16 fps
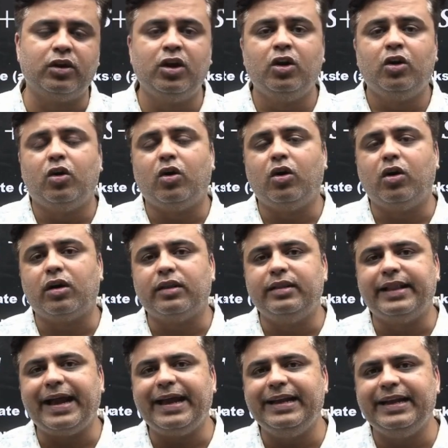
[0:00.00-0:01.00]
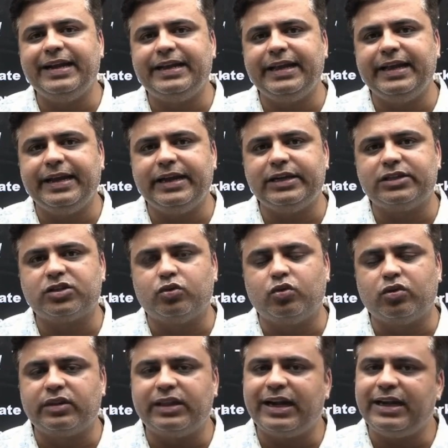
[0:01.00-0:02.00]
or 980 GATE
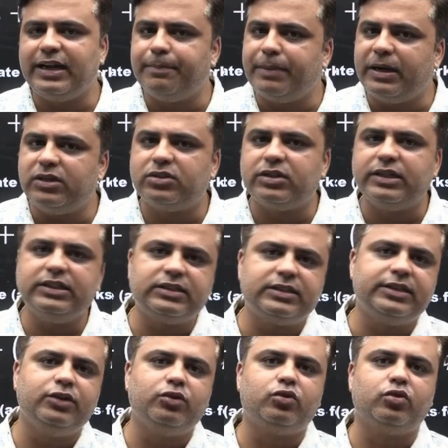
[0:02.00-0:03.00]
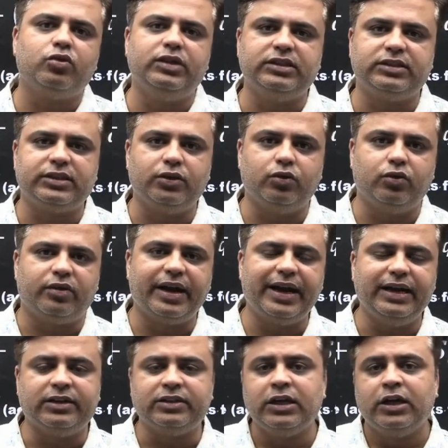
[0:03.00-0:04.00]
score. That depends institute to institute,
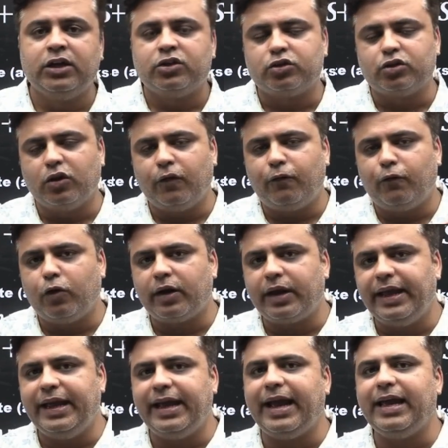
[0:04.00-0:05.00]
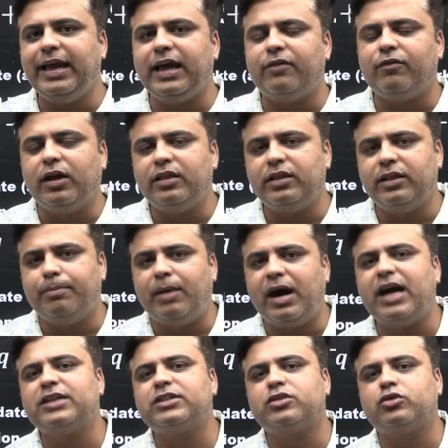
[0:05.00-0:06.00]
right? So for AIR1, the
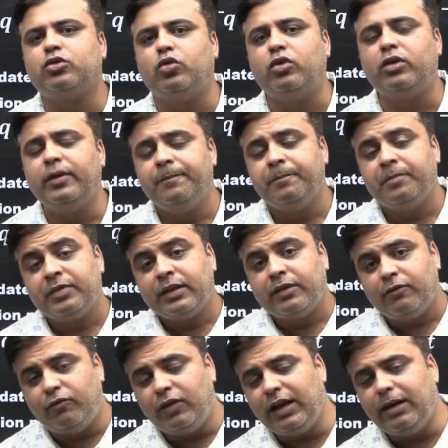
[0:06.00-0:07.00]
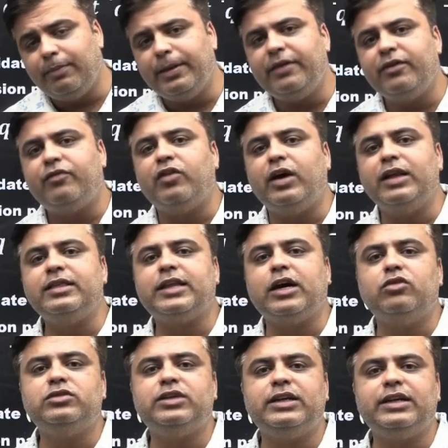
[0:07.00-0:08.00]
marks scored will be
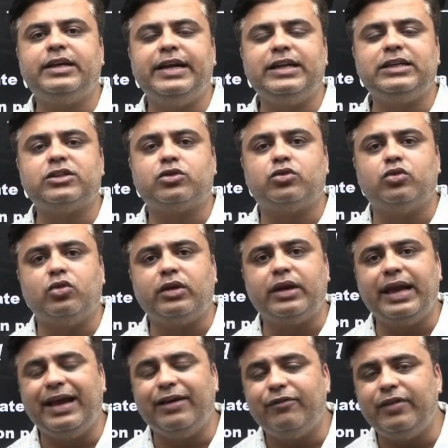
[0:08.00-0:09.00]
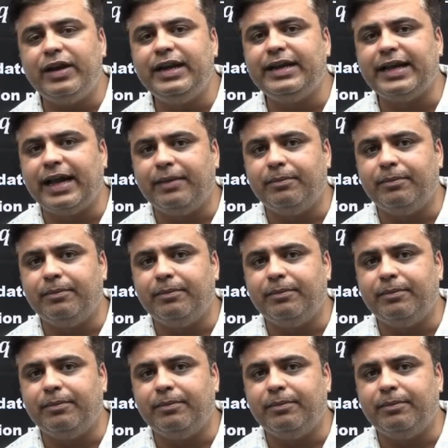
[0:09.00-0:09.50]
1000 GATE score every time,